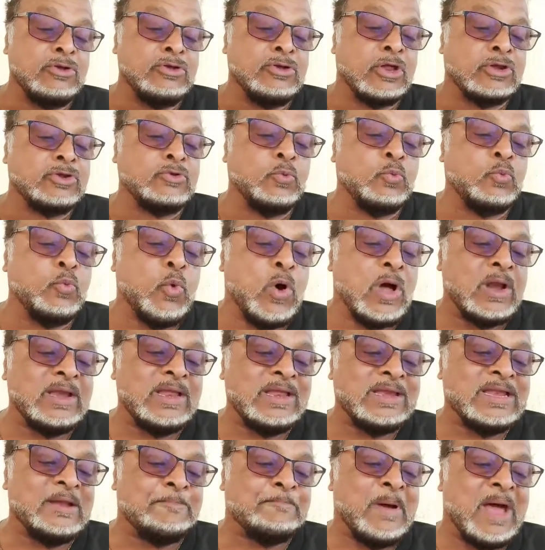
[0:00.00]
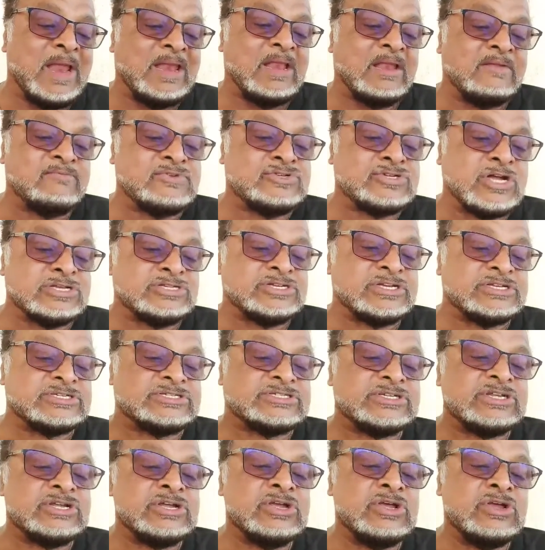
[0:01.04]
Not one in the panel of
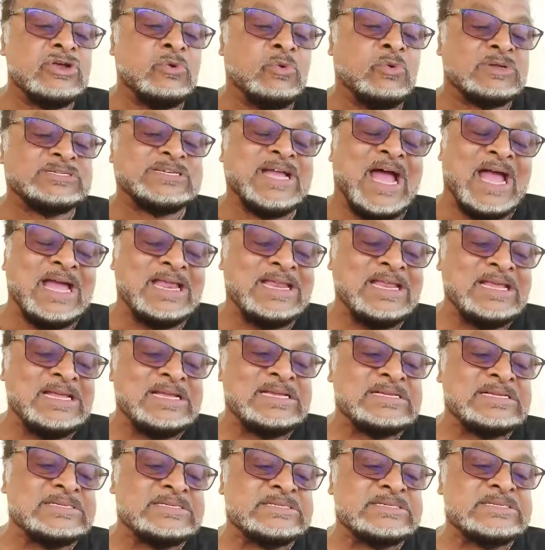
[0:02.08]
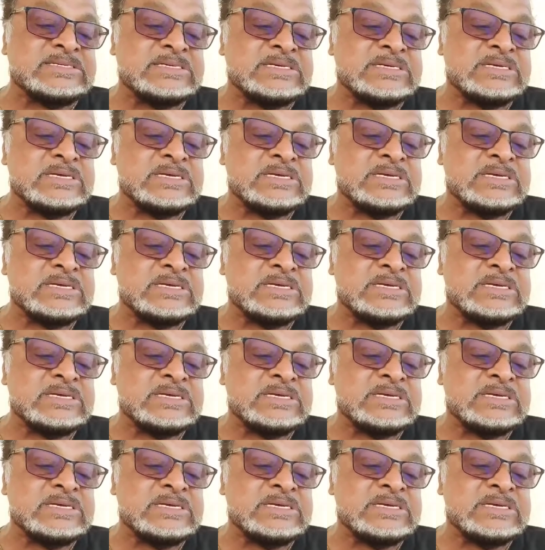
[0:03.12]
judges was Guyanese.